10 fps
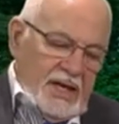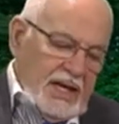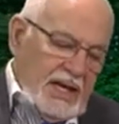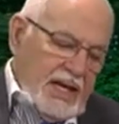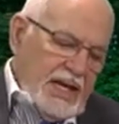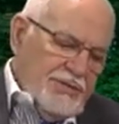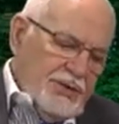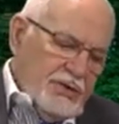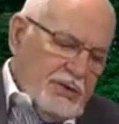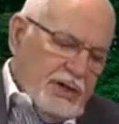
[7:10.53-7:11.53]
if
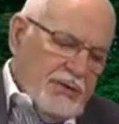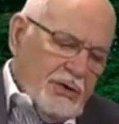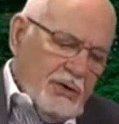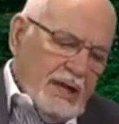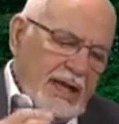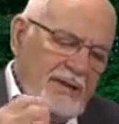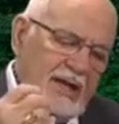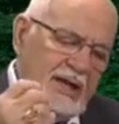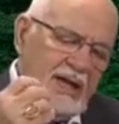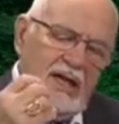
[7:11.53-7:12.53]
you're
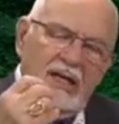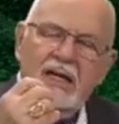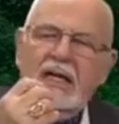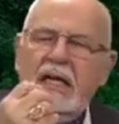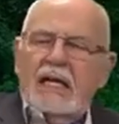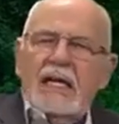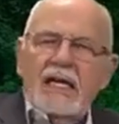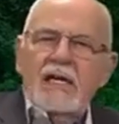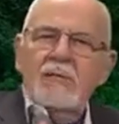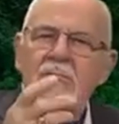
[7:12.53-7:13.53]
living a
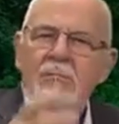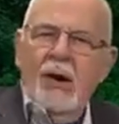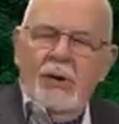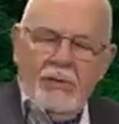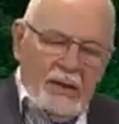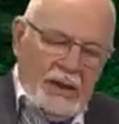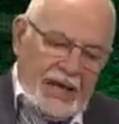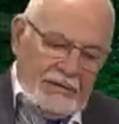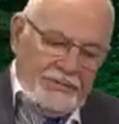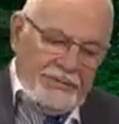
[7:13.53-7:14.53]
clean moral
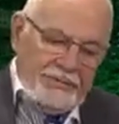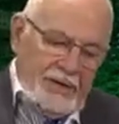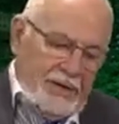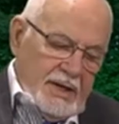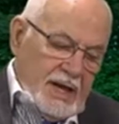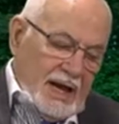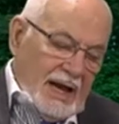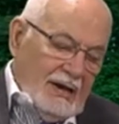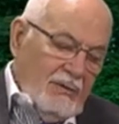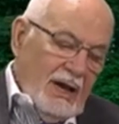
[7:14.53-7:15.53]
life,
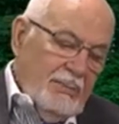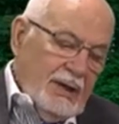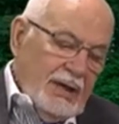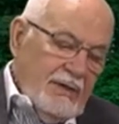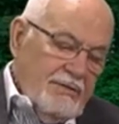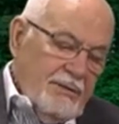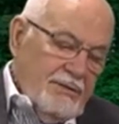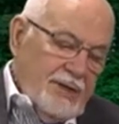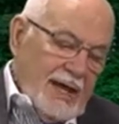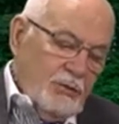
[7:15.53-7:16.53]
I really believe
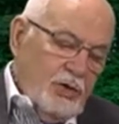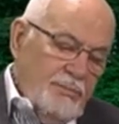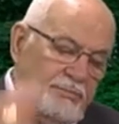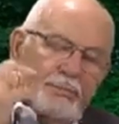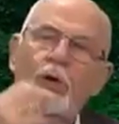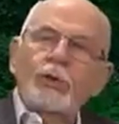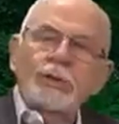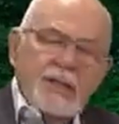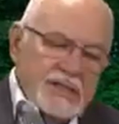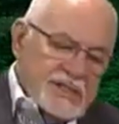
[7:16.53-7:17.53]
that with
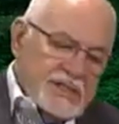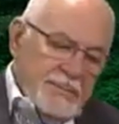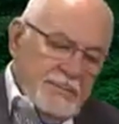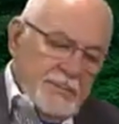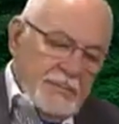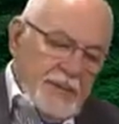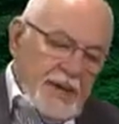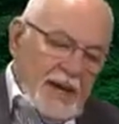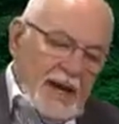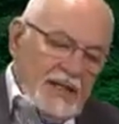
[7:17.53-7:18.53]
boldness
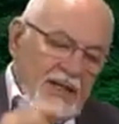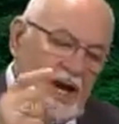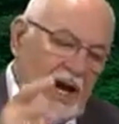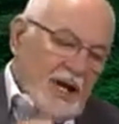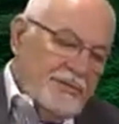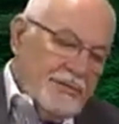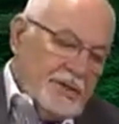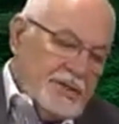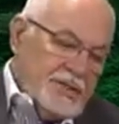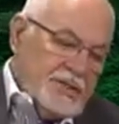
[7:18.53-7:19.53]
and
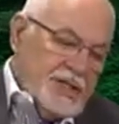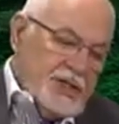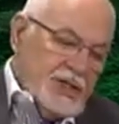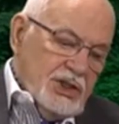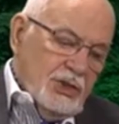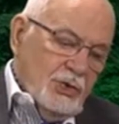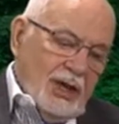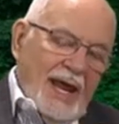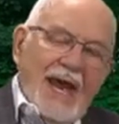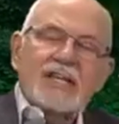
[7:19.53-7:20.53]
confidence, you
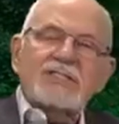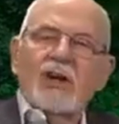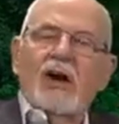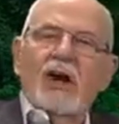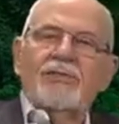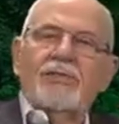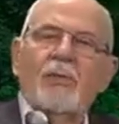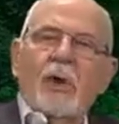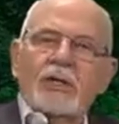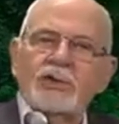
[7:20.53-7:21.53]
can ask God for
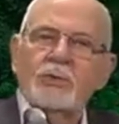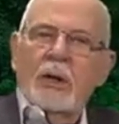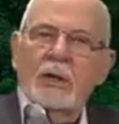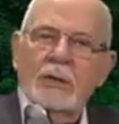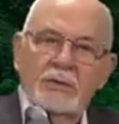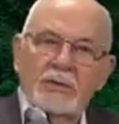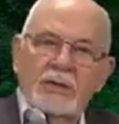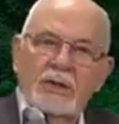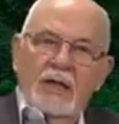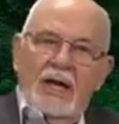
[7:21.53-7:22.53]
what you will.
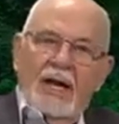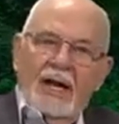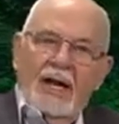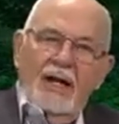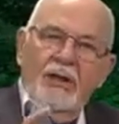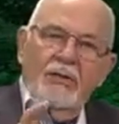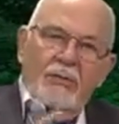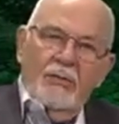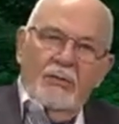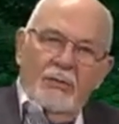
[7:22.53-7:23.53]
And you
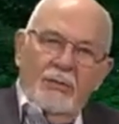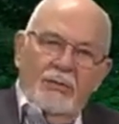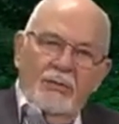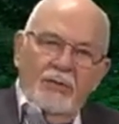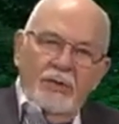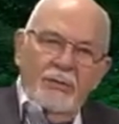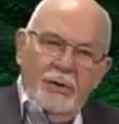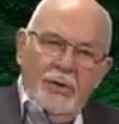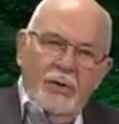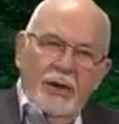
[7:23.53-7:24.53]
know,
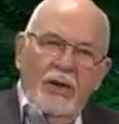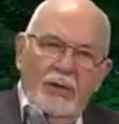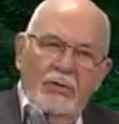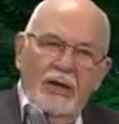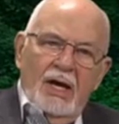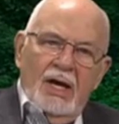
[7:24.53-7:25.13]
here we go,